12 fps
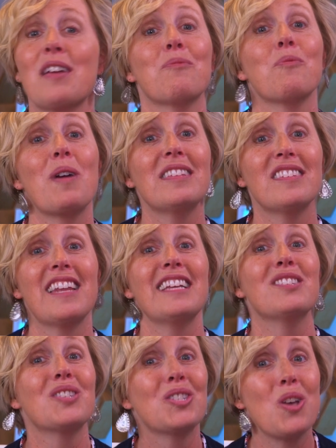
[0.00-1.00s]
they
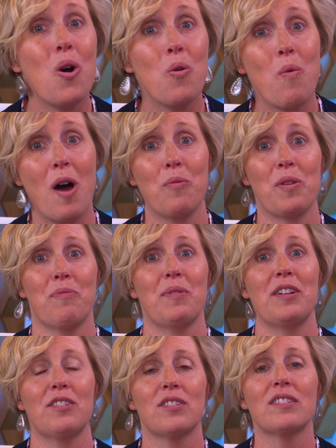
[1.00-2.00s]
resonate so well with
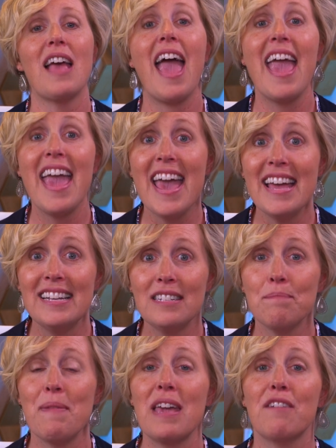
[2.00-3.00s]
readers
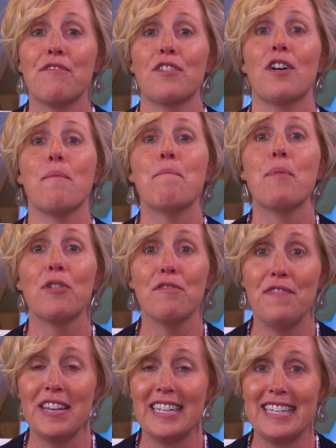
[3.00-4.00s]
and make for
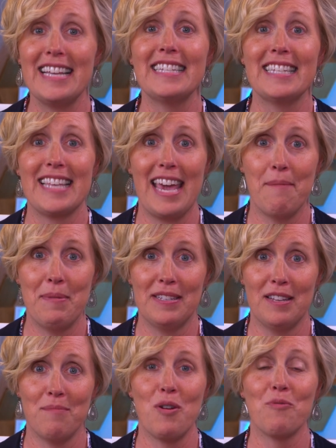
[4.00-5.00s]
perfect
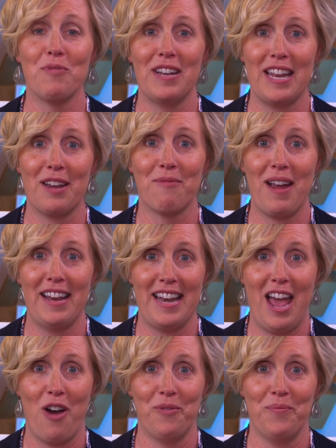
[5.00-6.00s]
escapism reading right
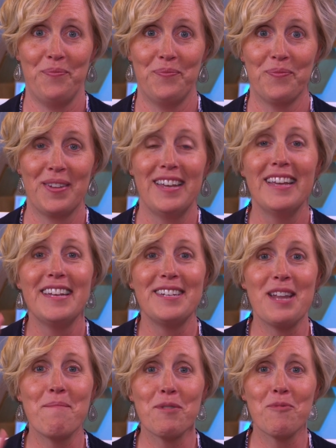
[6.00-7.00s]
now.
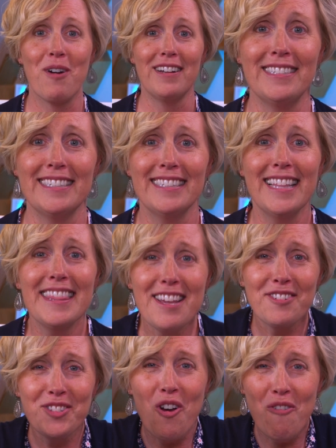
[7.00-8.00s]
Number one,
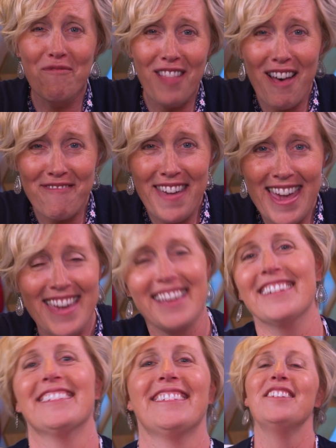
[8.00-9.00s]
they're so
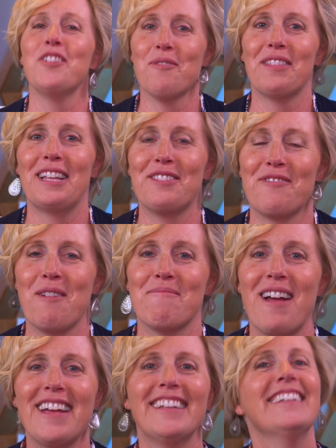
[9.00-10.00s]
fluffy. You know what that's from,
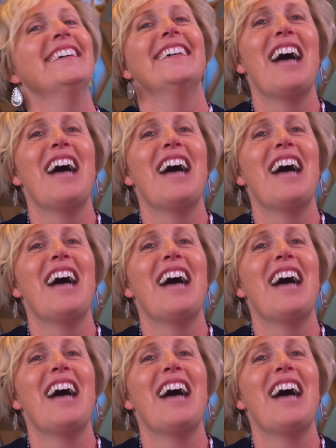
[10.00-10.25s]
right?